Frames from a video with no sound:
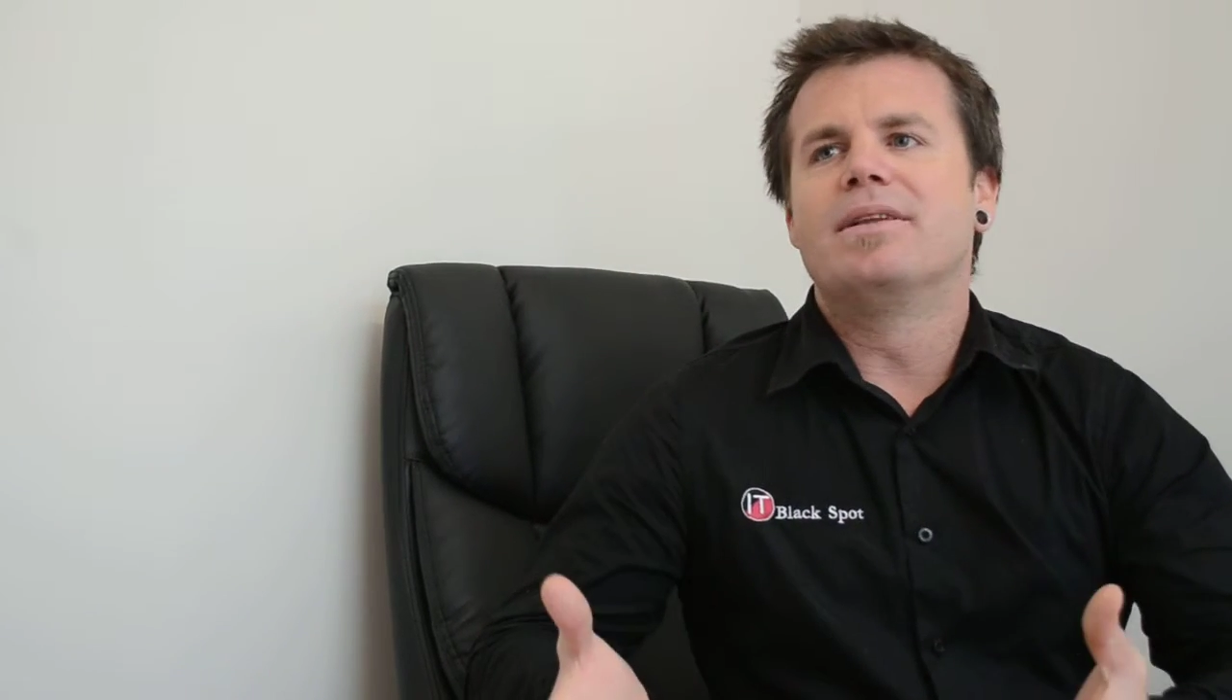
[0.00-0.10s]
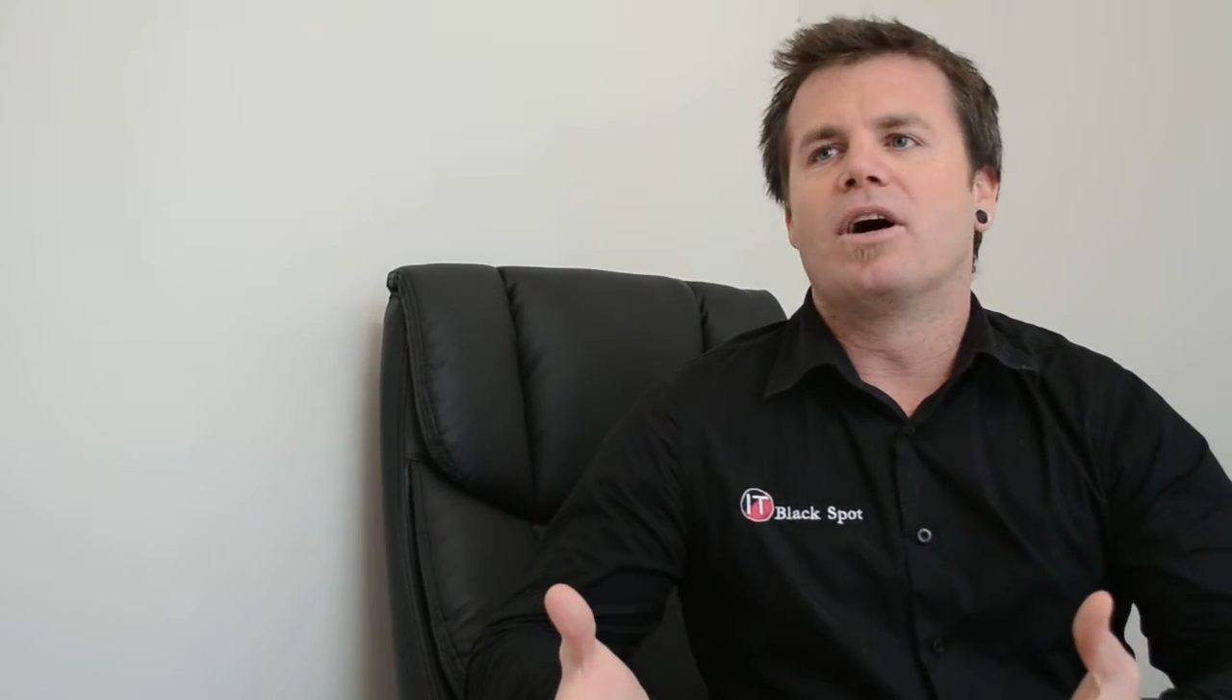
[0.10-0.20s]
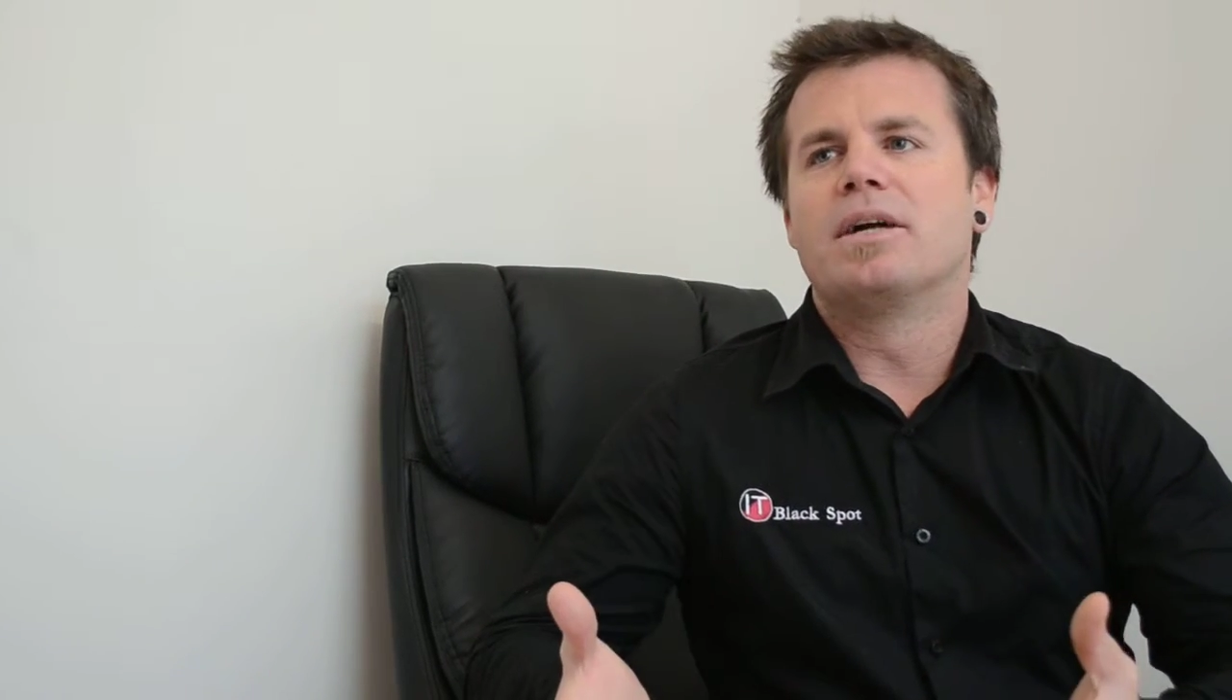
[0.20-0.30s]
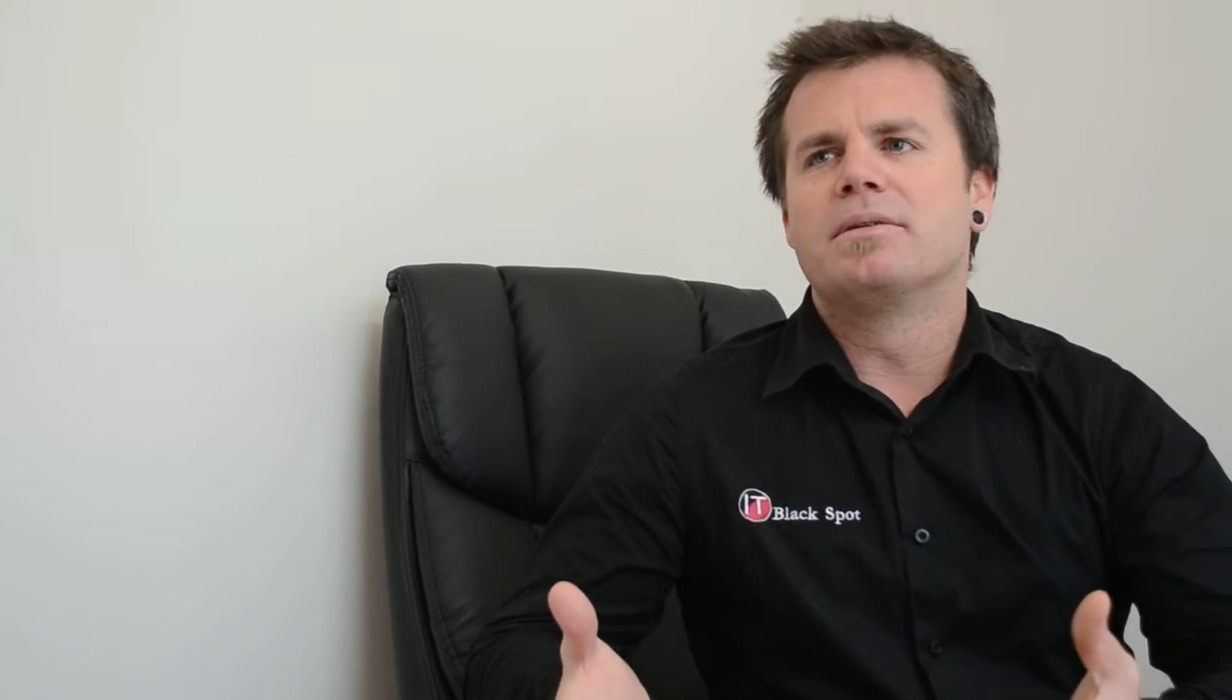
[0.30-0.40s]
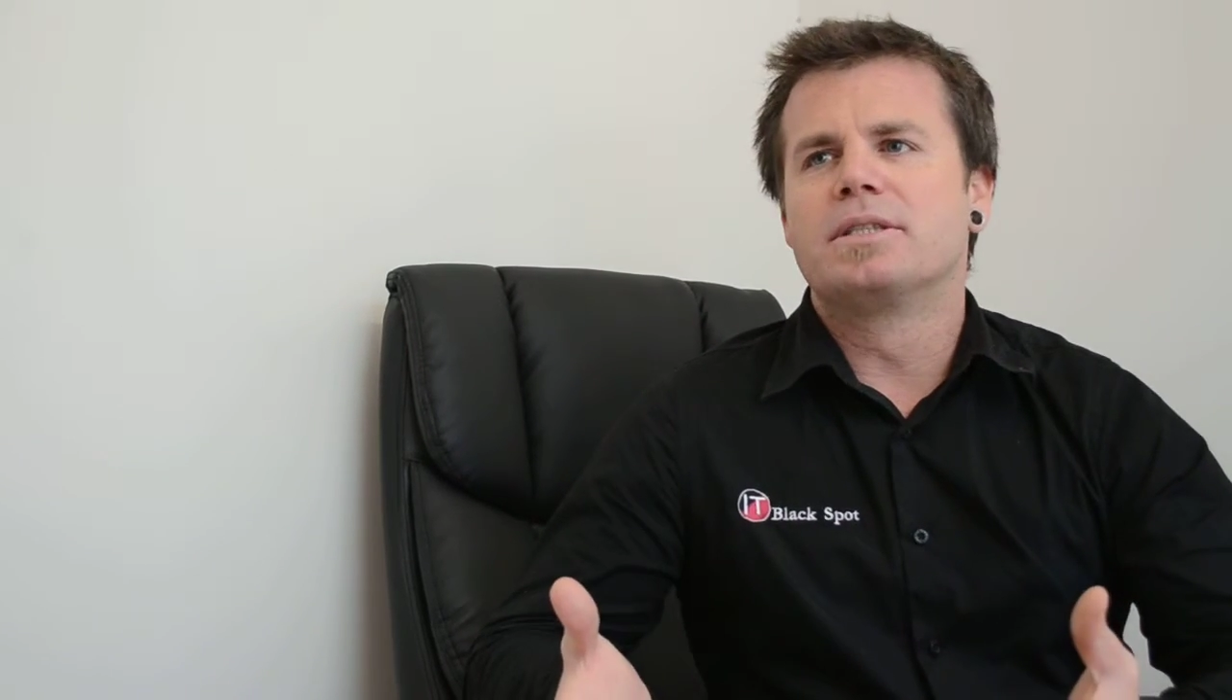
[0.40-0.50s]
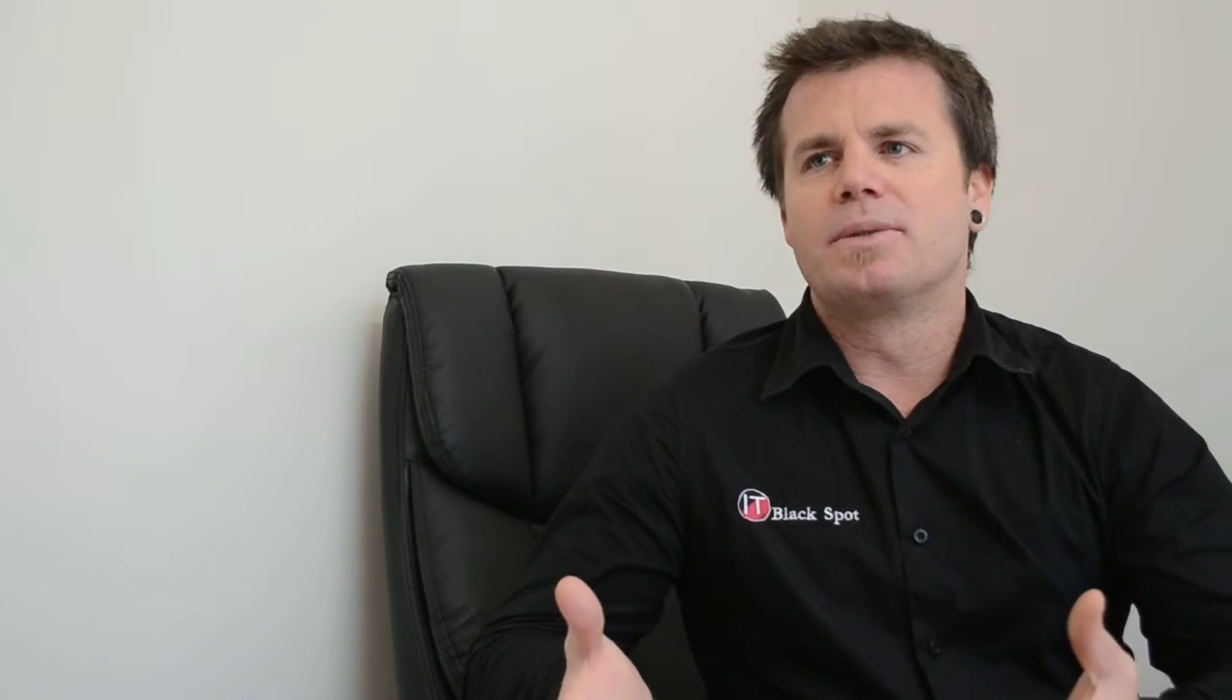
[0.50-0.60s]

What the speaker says: like,